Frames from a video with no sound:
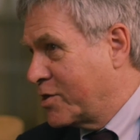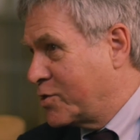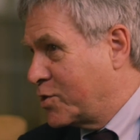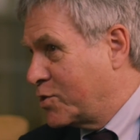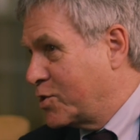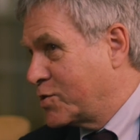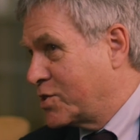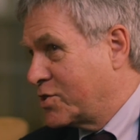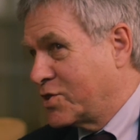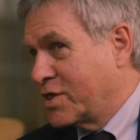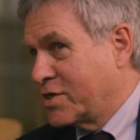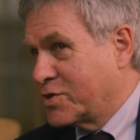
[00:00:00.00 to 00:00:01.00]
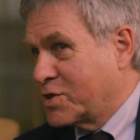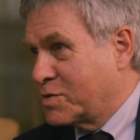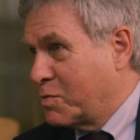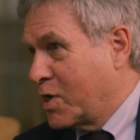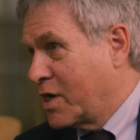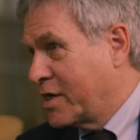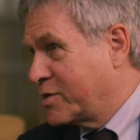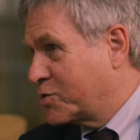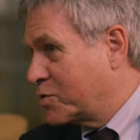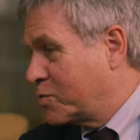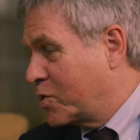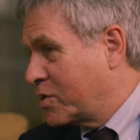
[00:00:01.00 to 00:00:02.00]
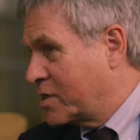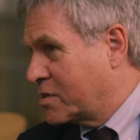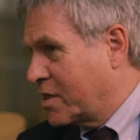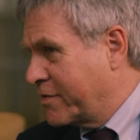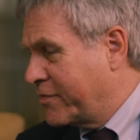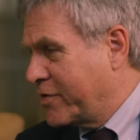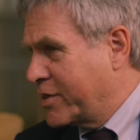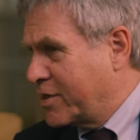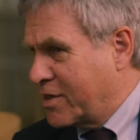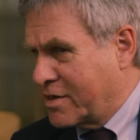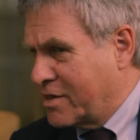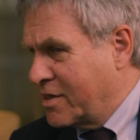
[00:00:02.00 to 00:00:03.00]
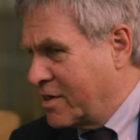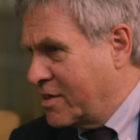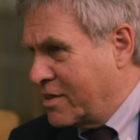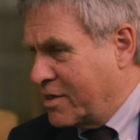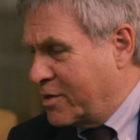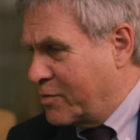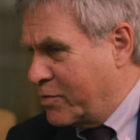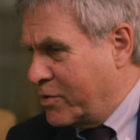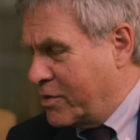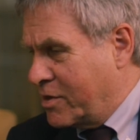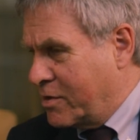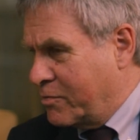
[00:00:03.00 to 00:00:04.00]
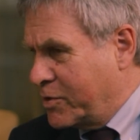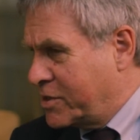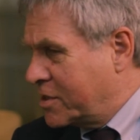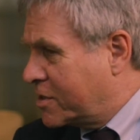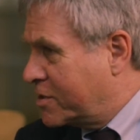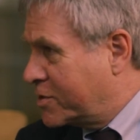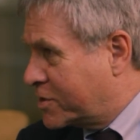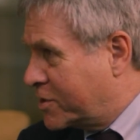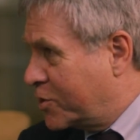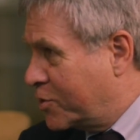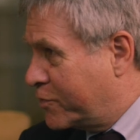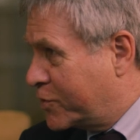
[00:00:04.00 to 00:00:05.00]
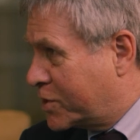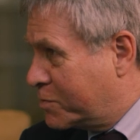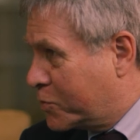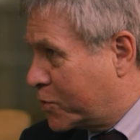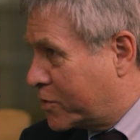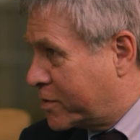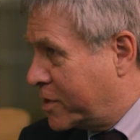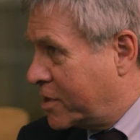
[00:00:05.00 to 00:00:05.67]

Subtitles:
that there are no such things as minds or bodies. I find that ridiculously oversimple.